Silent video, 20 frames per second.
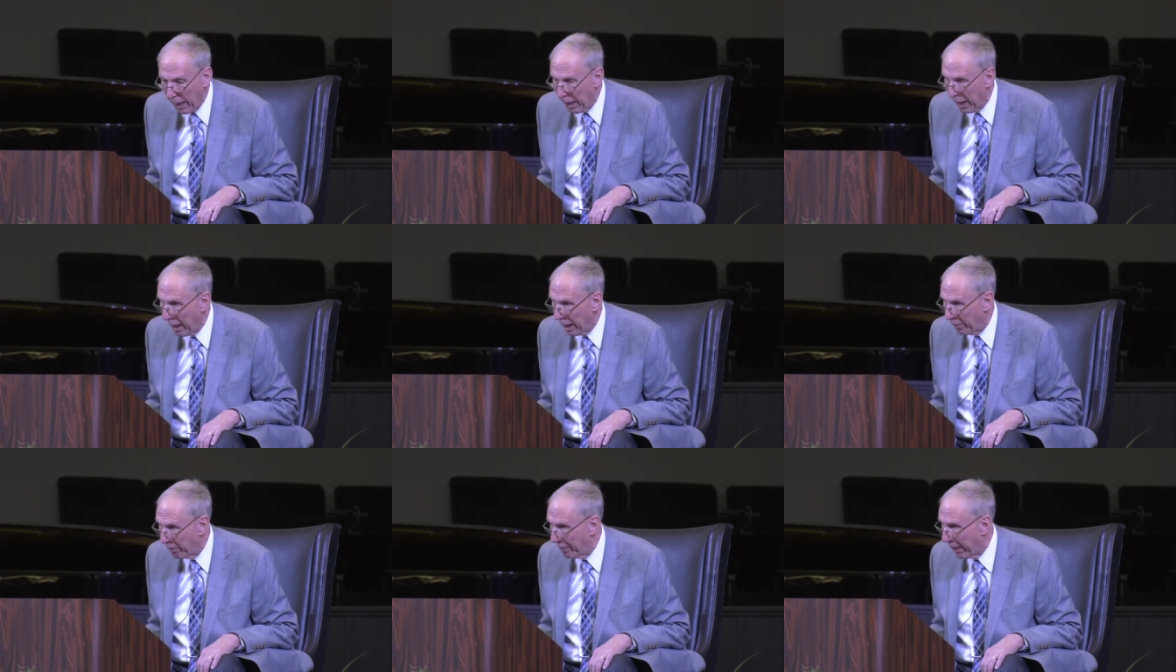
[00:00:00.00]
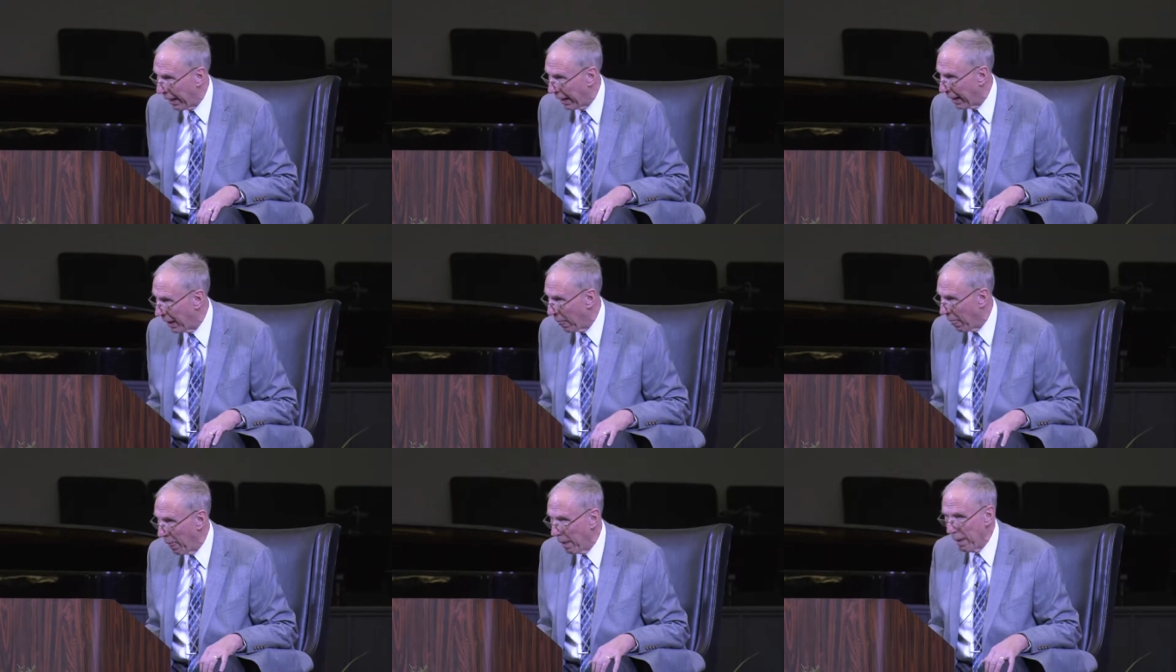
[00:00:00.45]
Uh,
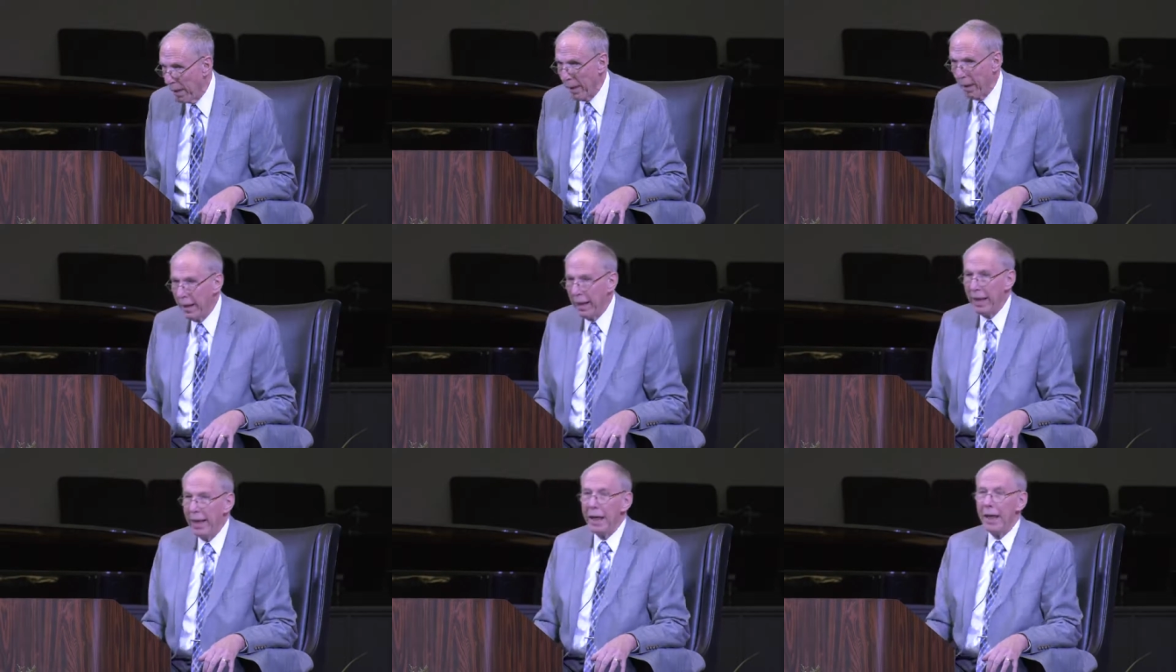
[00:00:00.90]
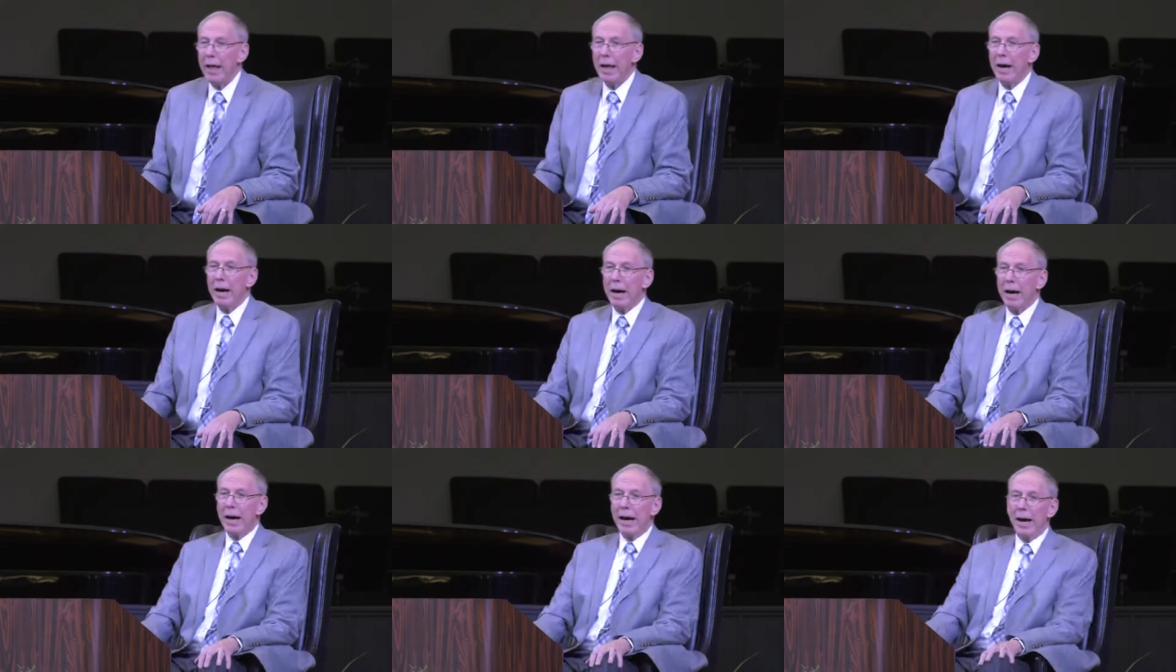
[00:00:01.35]
my,
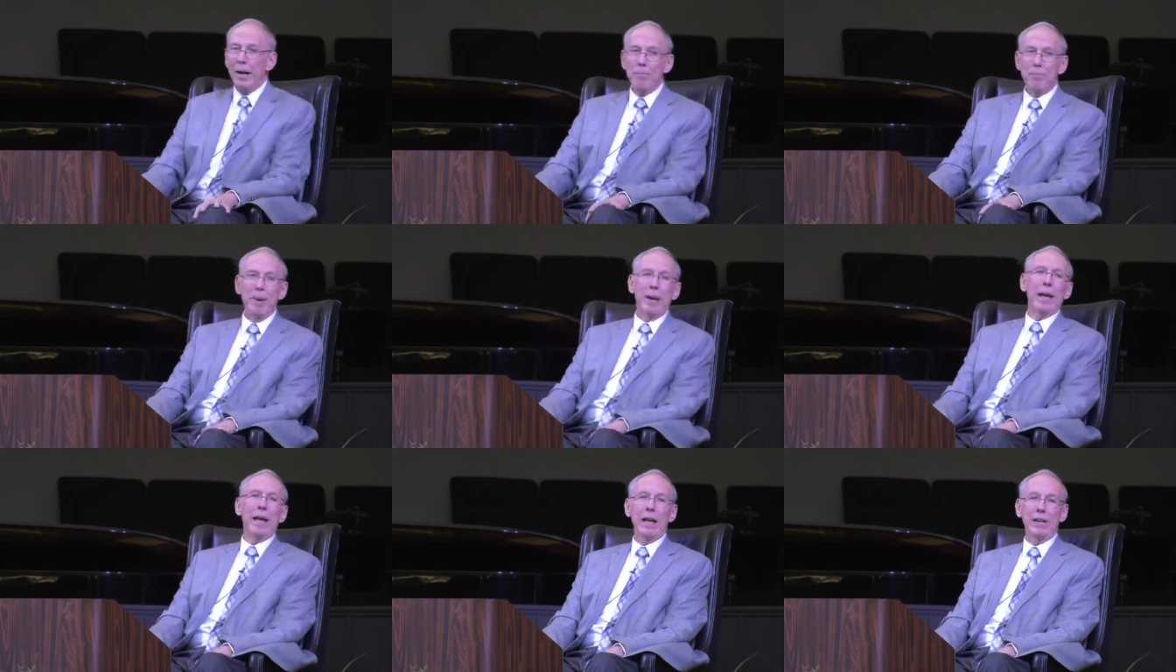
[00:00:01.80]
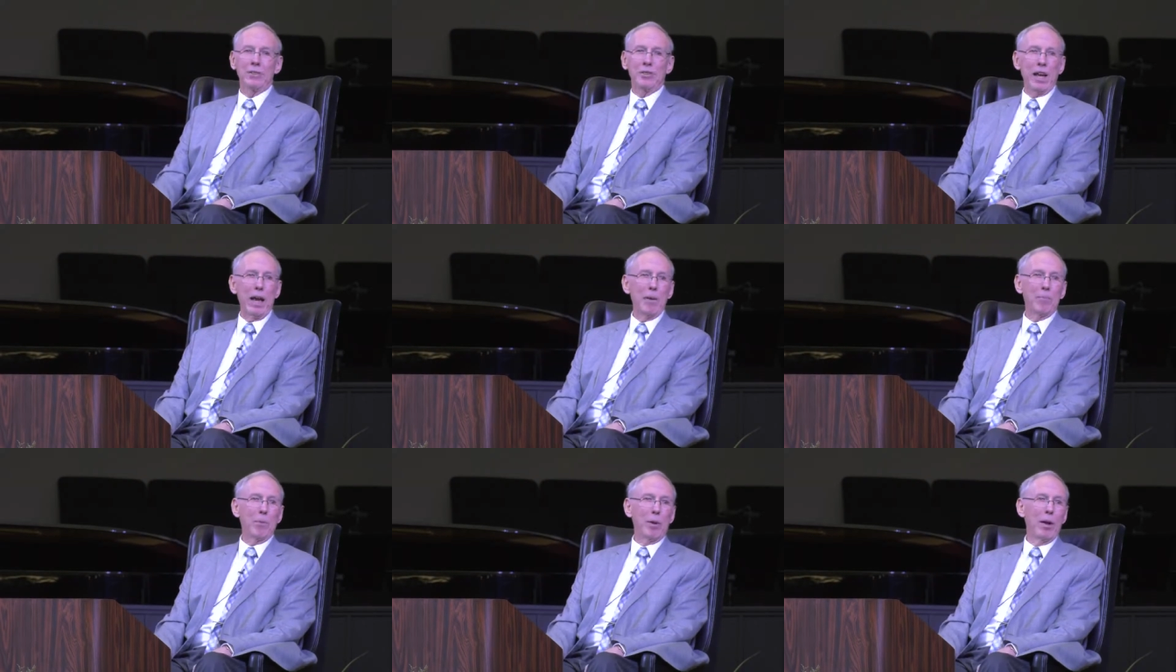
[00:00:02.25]
a big
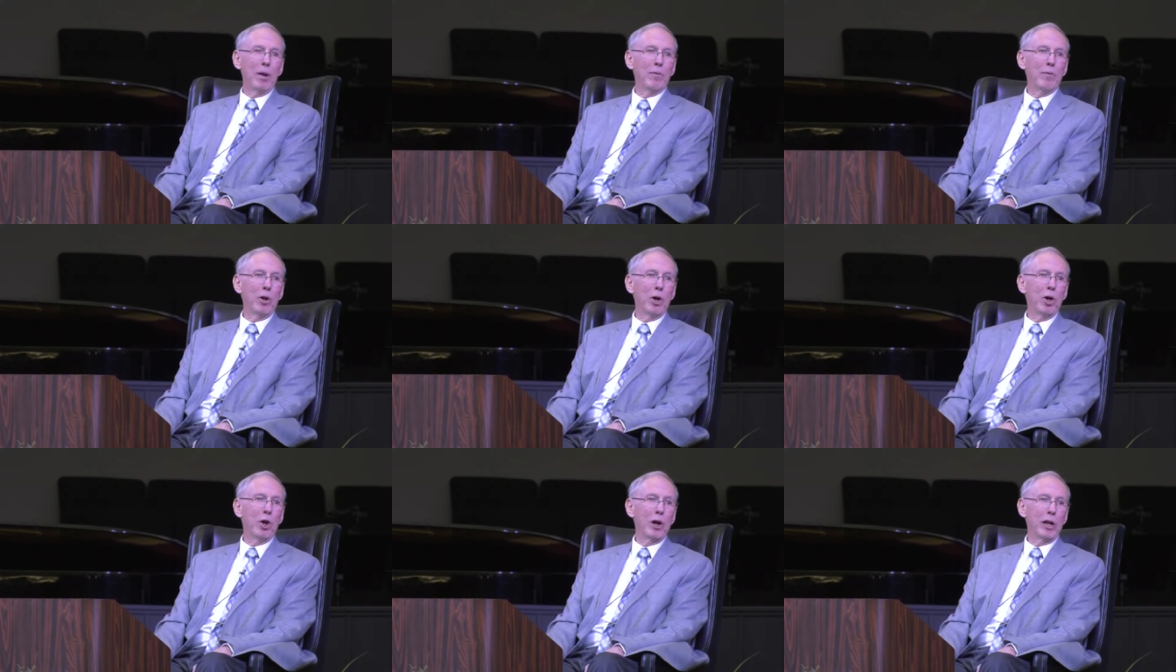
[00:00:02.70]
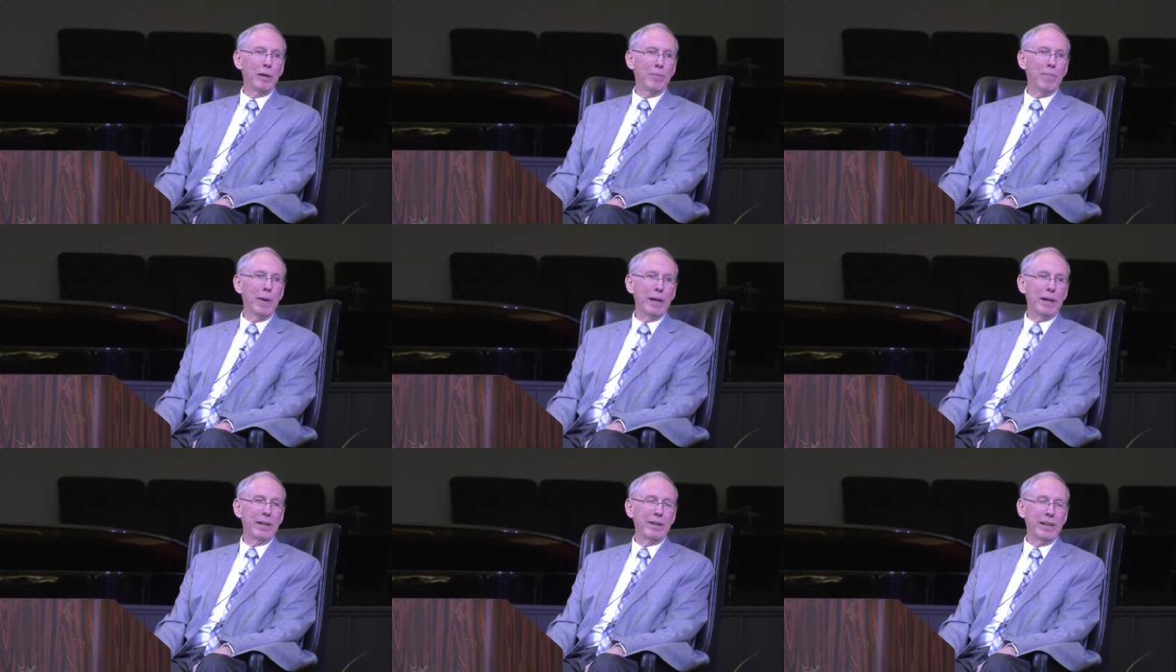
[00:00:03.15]
example of early
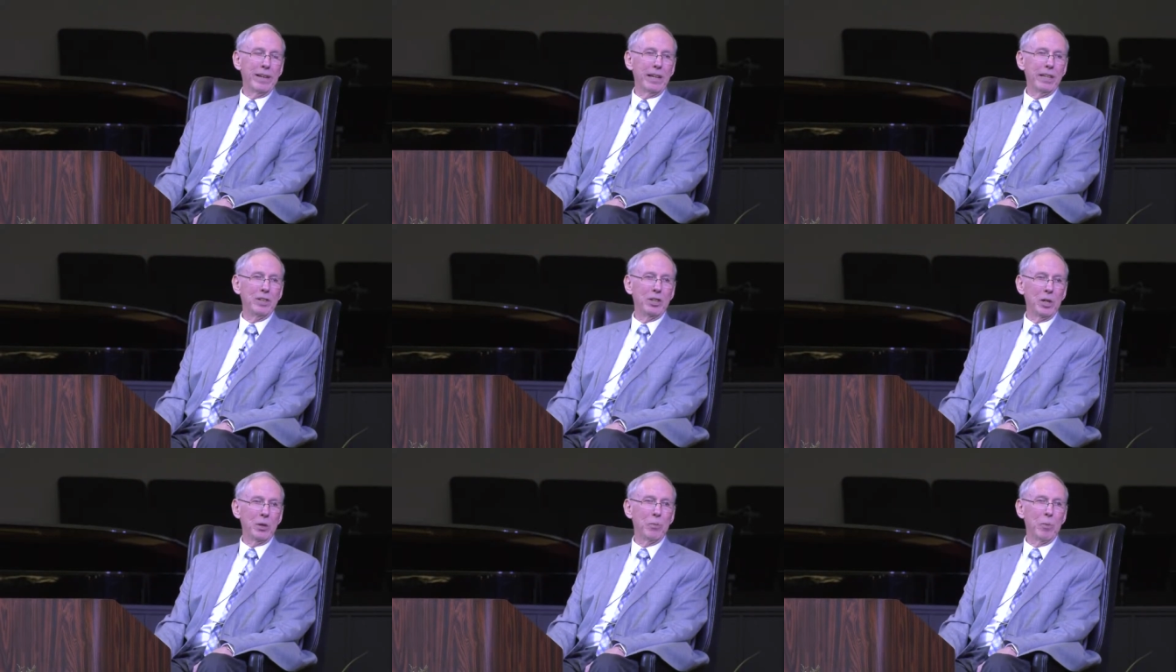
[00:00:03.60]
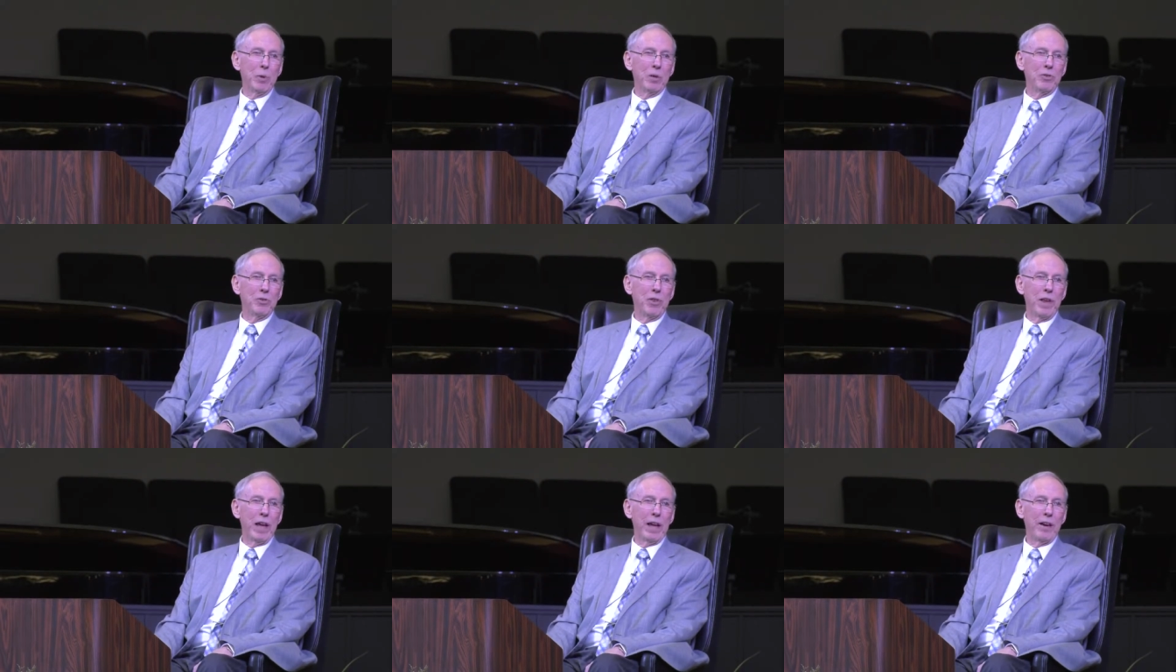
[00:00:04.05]
meditation
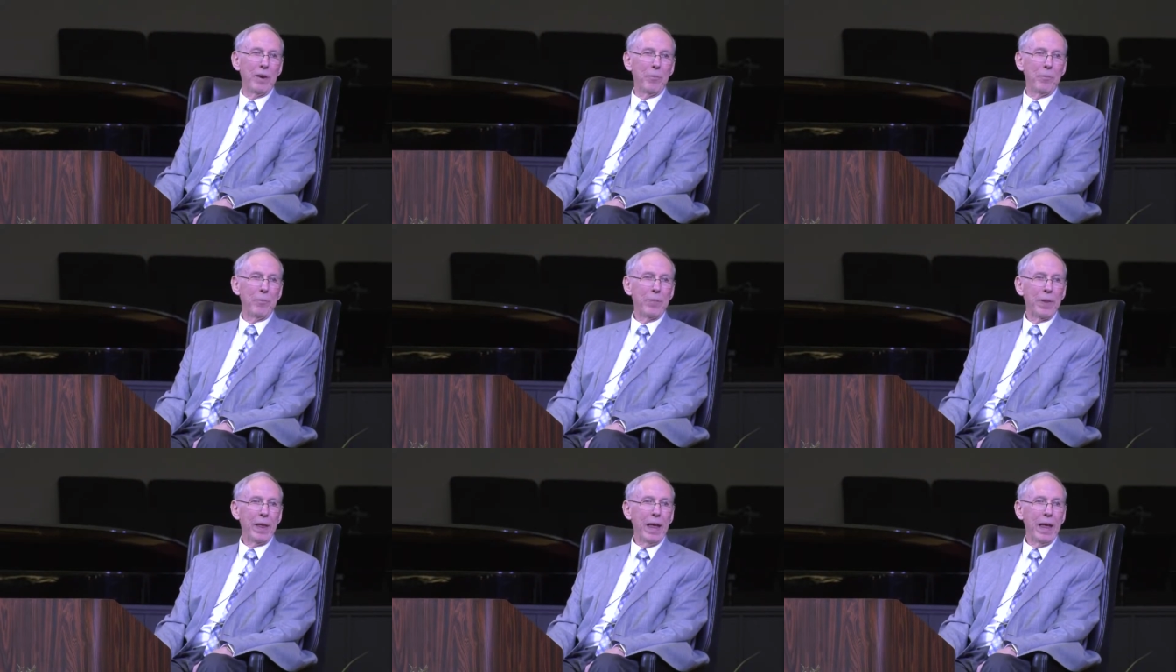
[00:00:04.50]
was that